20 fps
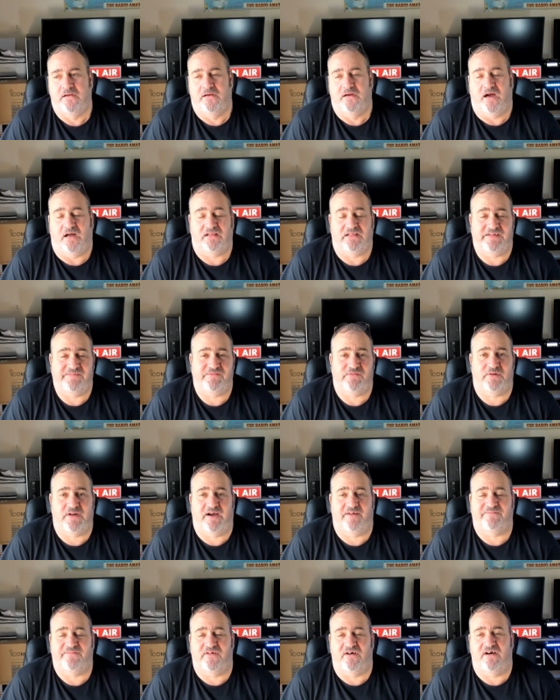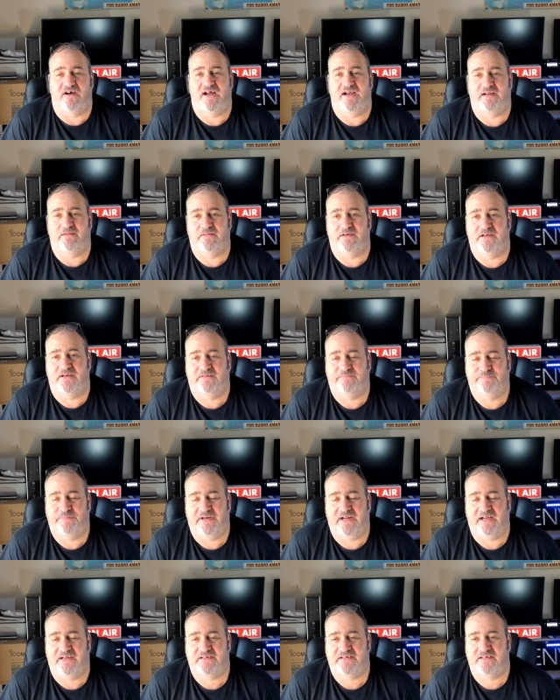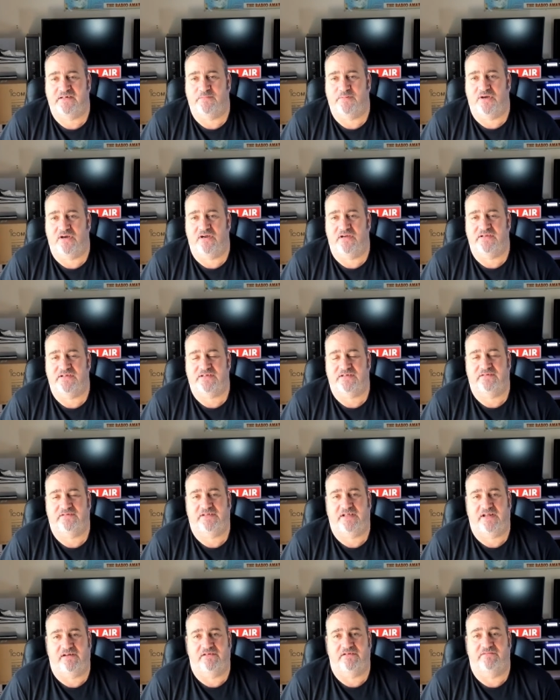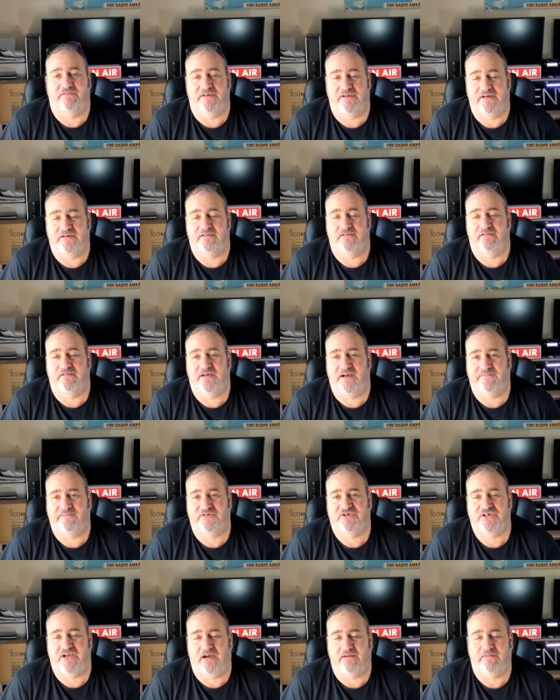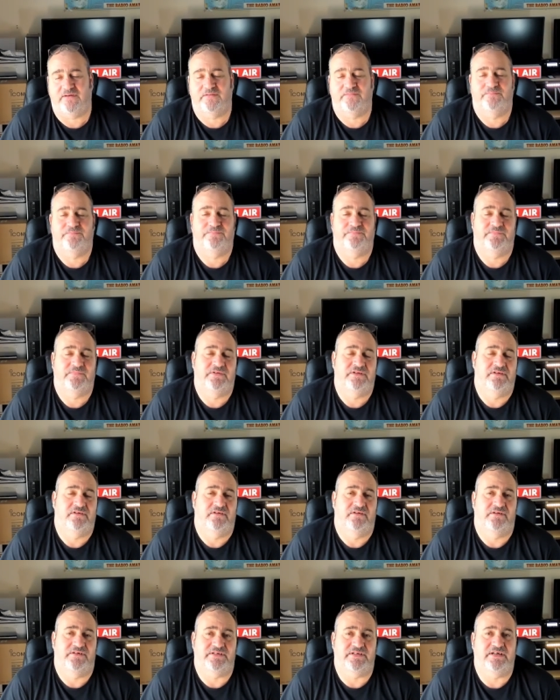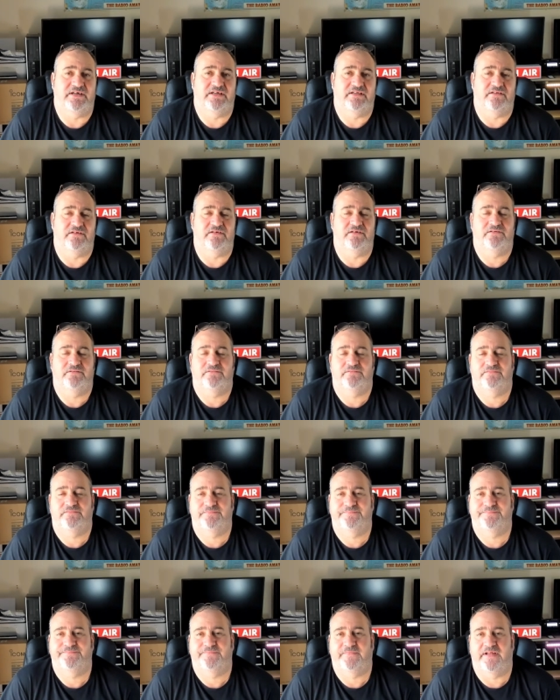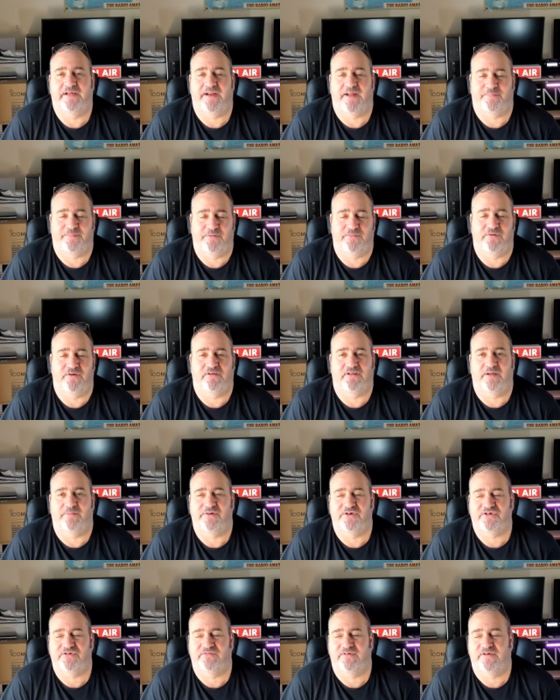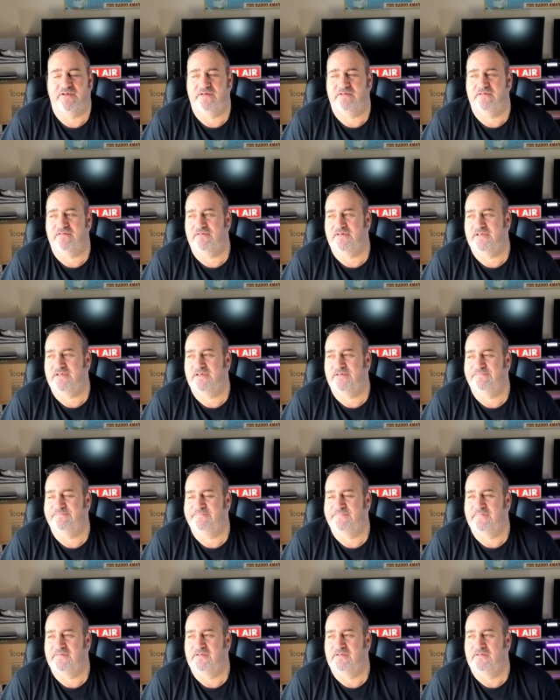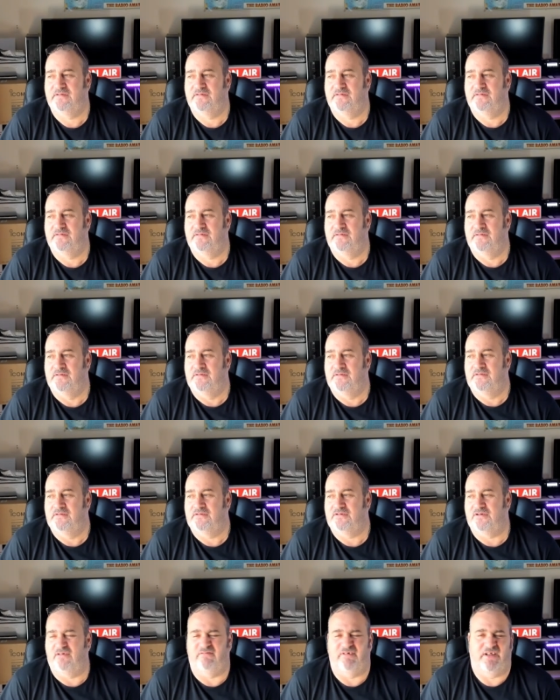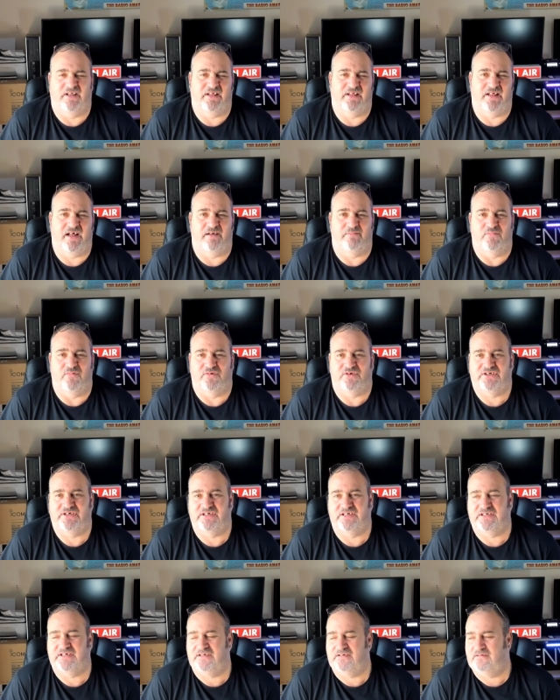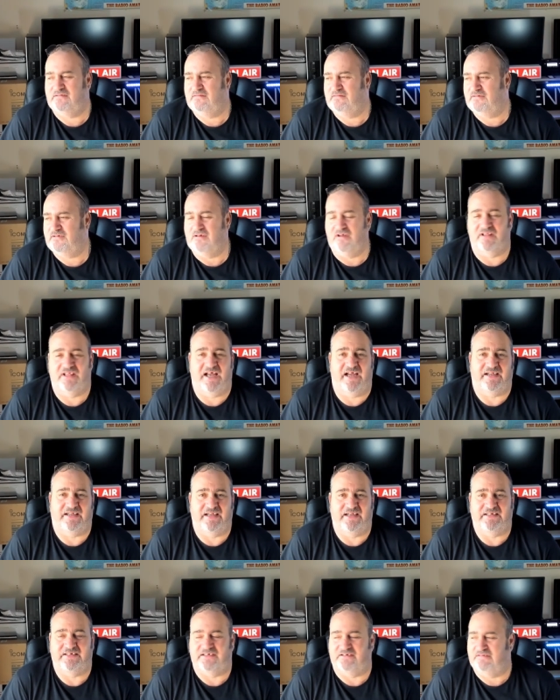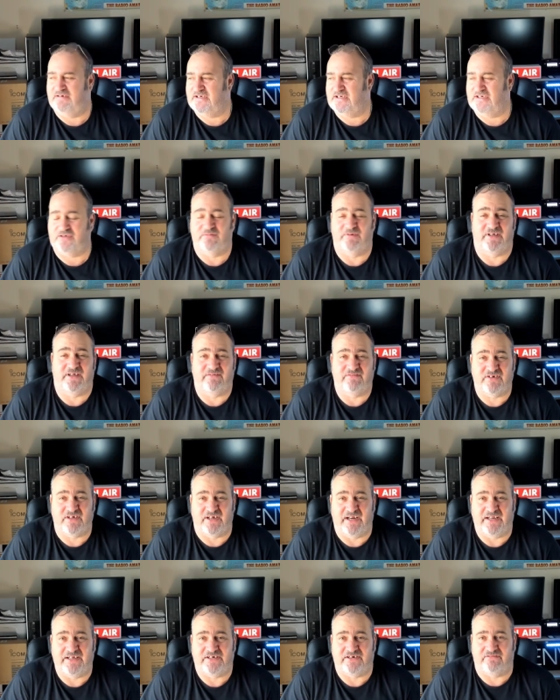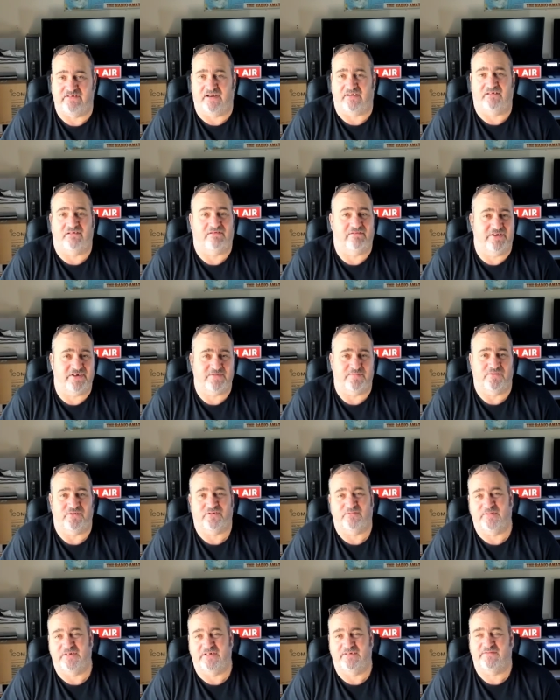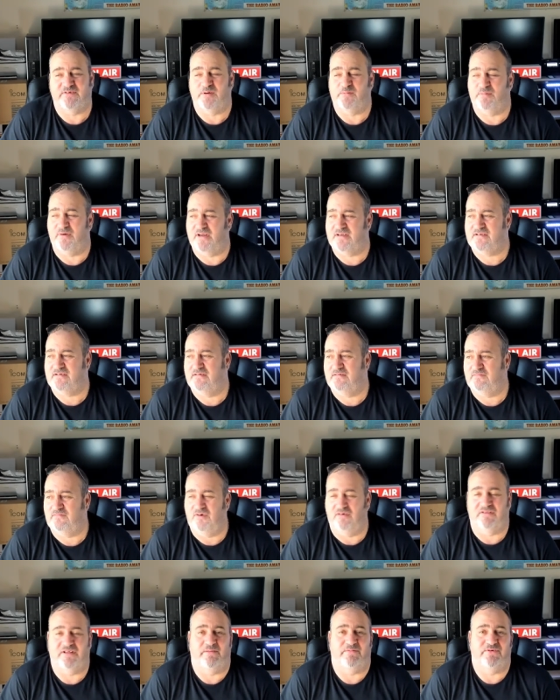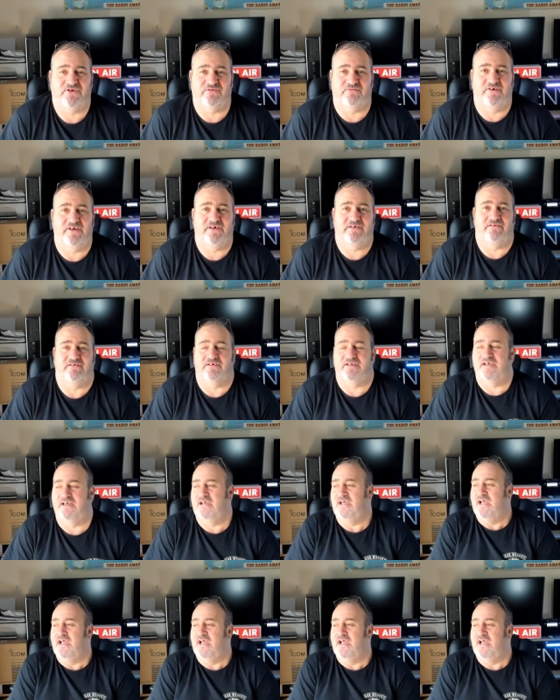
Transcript: I'll leave you that for. Anyway, be nice to the boys. Get on the radio, have a chat with them. Say hello. And happy World Amateur Radio Day. It's not really that much, is it? You know, it's not like Easter, is it? Somebody gives you an Easter egg or Christmas, somebody gives you a present. World Amateur Radio Day.